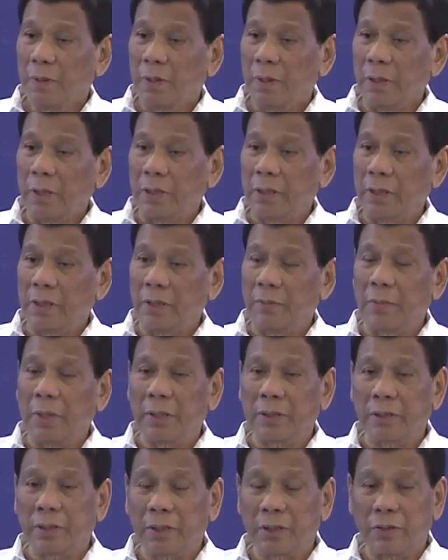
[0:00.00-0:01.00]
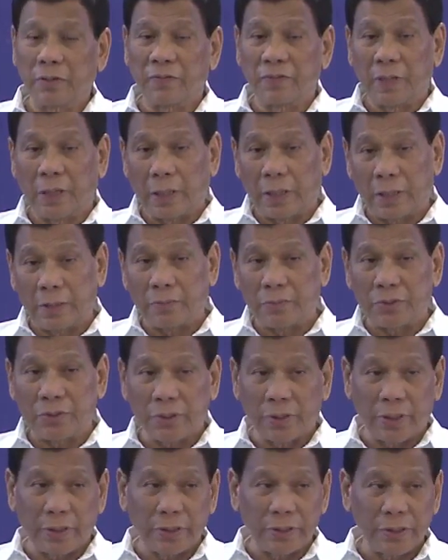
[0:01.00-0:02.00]
And in the matter of the arms
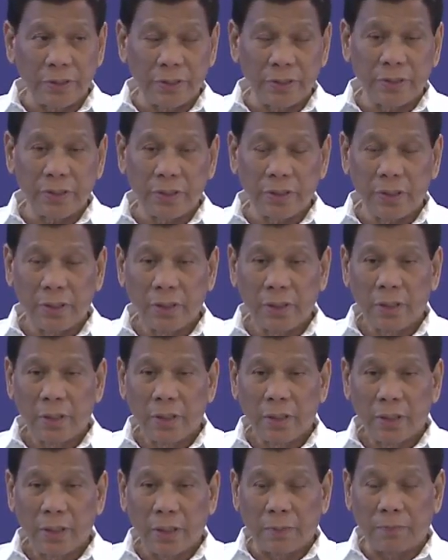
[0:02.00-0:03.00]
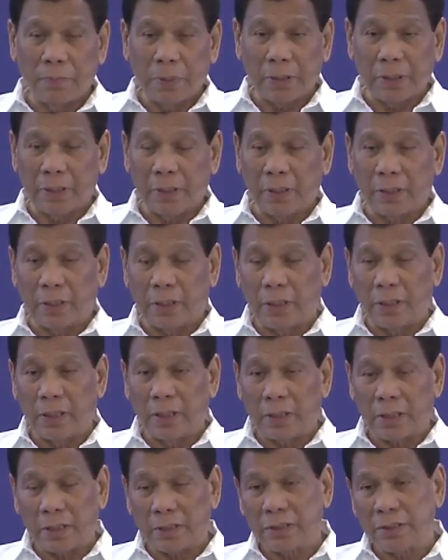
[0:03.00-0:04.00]
race, apparently
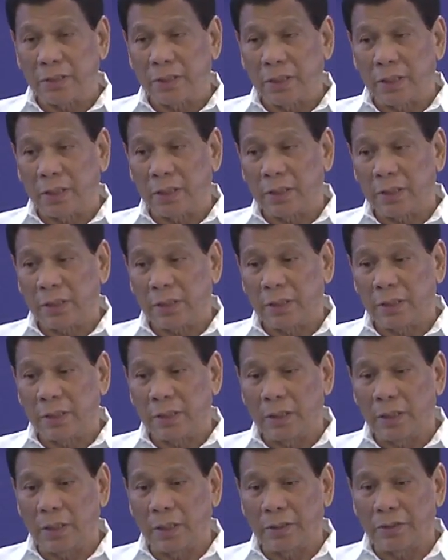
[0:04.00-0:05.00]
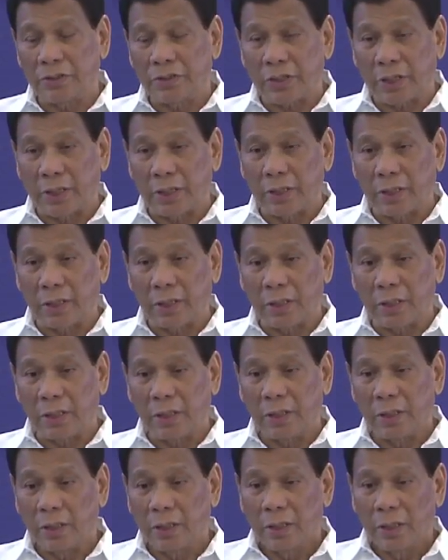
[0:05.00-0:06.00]
Russia and China
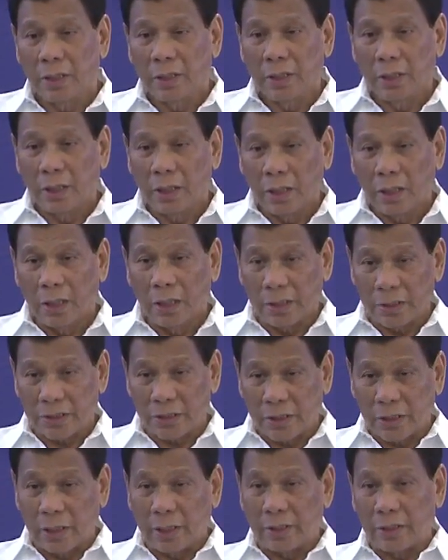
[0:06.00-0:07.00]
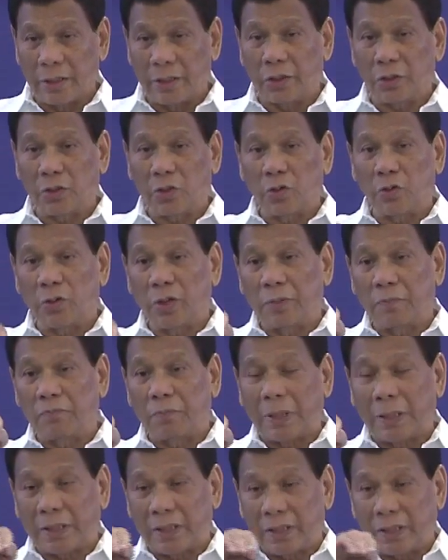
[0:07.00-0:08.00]
has gone into a
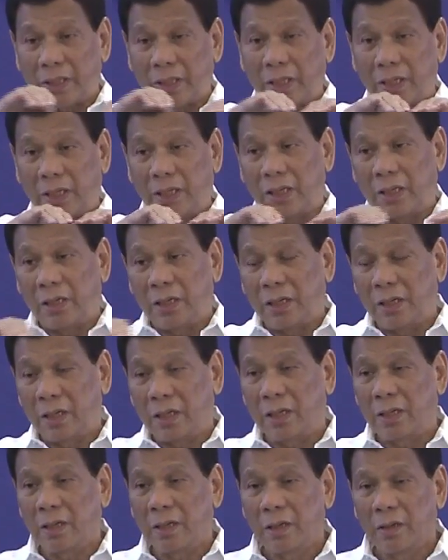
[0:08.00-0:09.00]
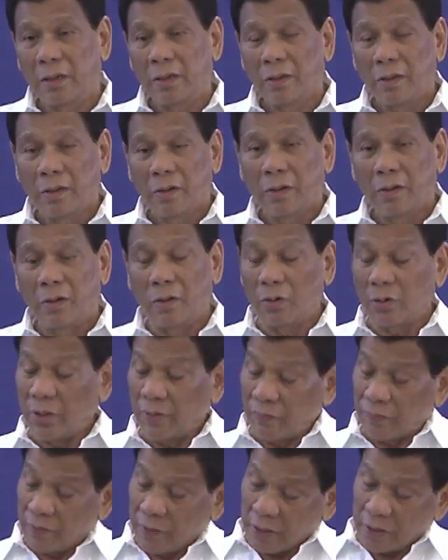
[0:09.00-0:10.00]
parity, or
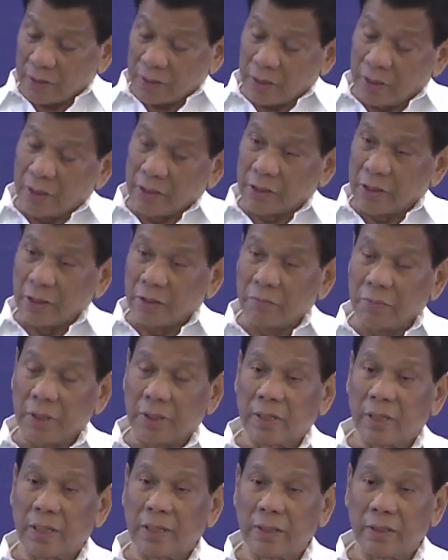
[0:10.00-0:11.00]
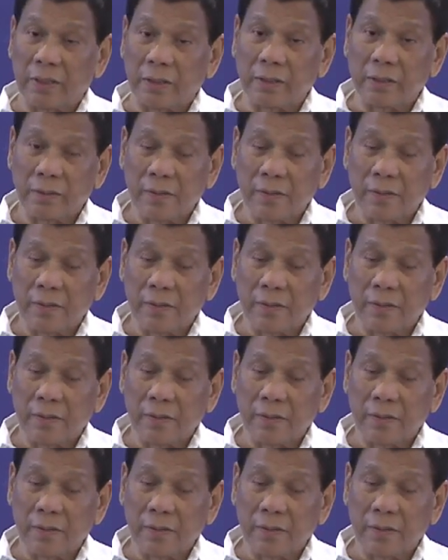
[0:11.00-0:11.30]
if not a little bit higher.